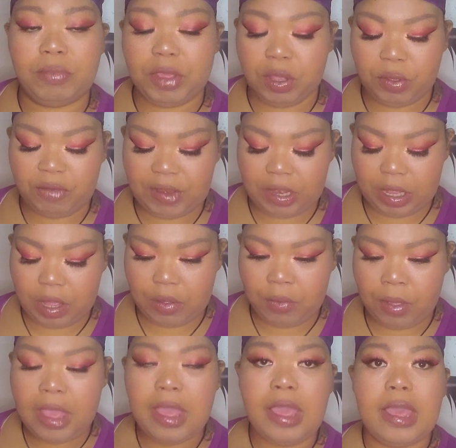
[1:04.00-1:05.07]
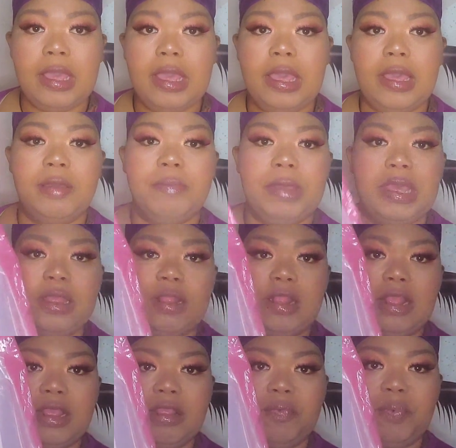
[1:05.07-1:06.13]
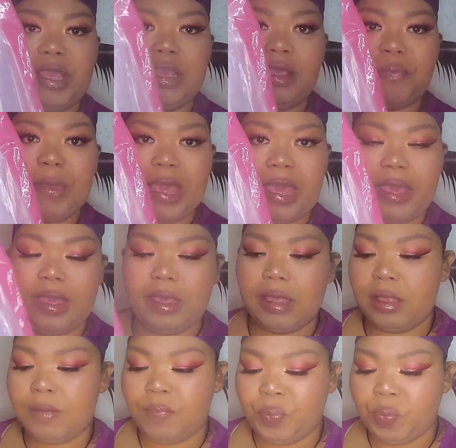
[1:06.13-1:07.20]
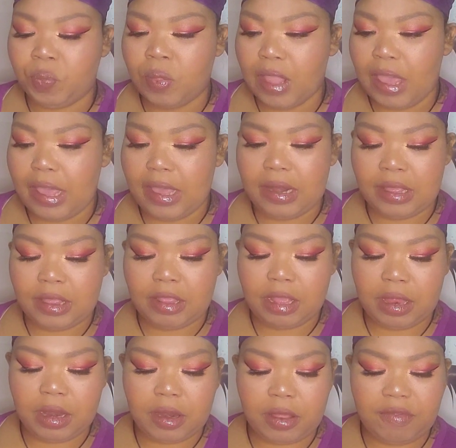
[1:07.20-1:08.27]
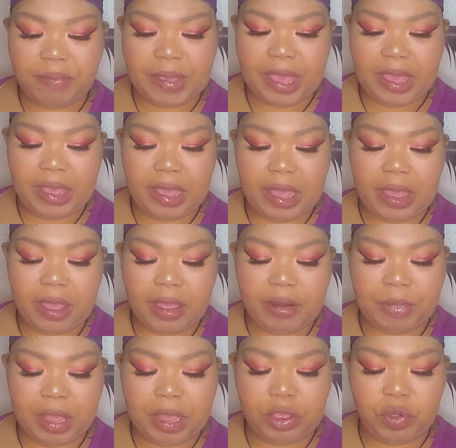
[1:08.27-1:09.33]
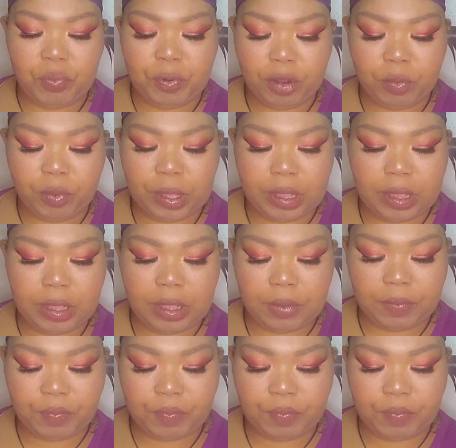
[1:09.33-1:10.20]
be a quick video. It came in this pink bag, and inside of the bag I had my U-part wig,